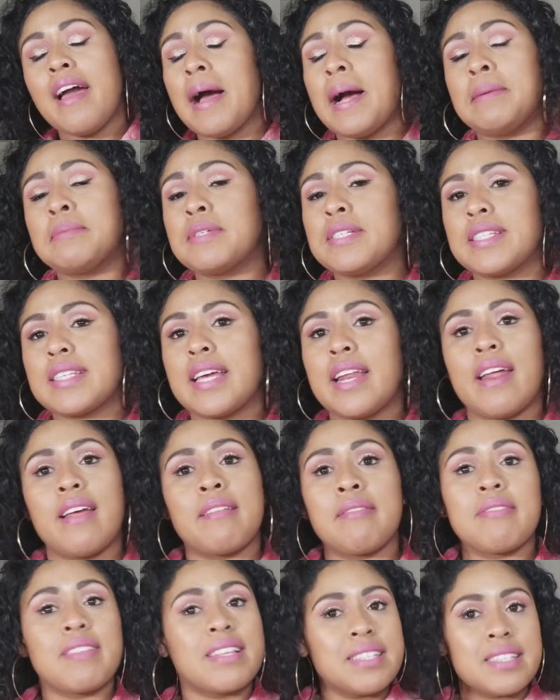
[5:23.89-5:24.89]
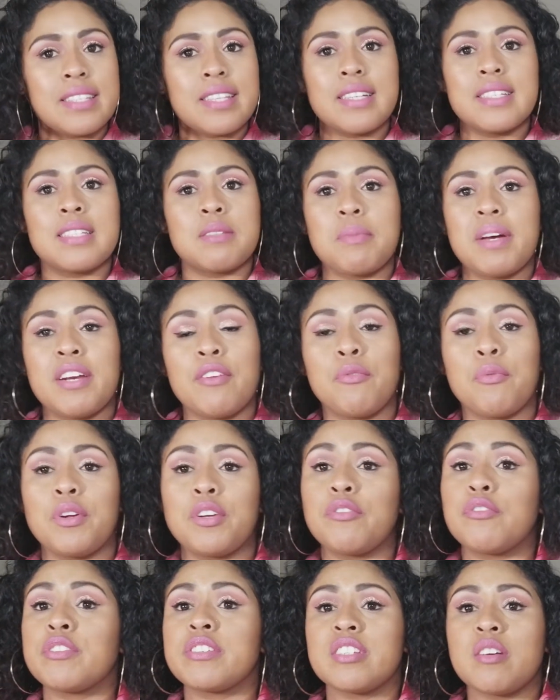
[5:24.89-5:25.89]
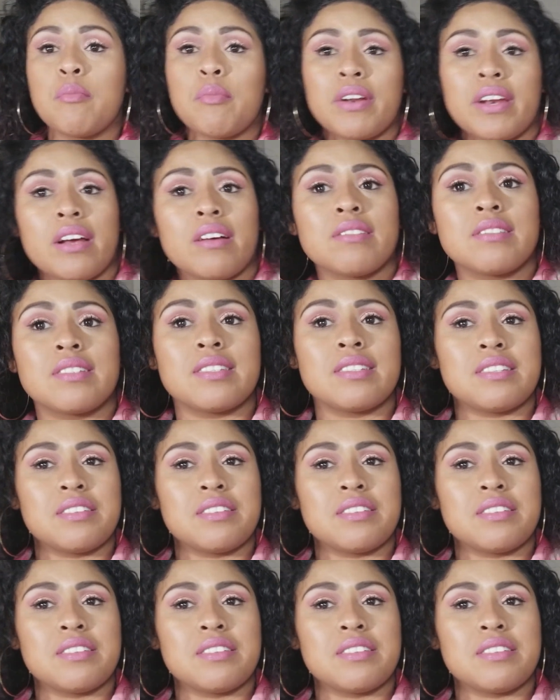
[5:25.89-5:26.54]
I'm just kidding. These things might have worked for someone else.